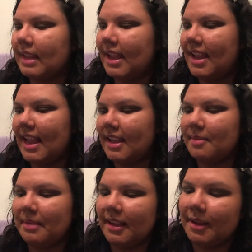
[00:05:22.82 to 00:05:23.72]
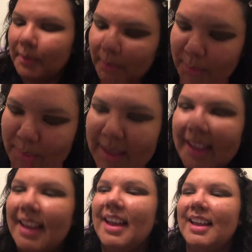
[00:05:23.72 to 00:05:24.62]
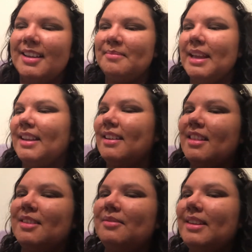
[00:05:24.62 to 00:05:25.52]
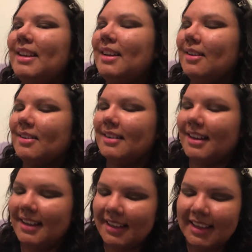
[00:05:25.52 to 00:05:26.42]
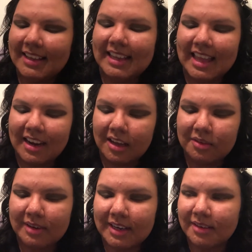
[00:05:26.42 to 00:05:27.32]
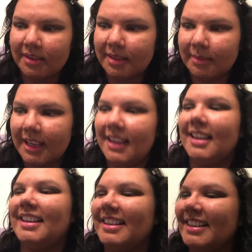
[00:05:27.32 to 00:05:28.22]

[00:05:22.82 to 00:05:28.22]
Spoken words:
Hey, I can make another video. Get unready with me.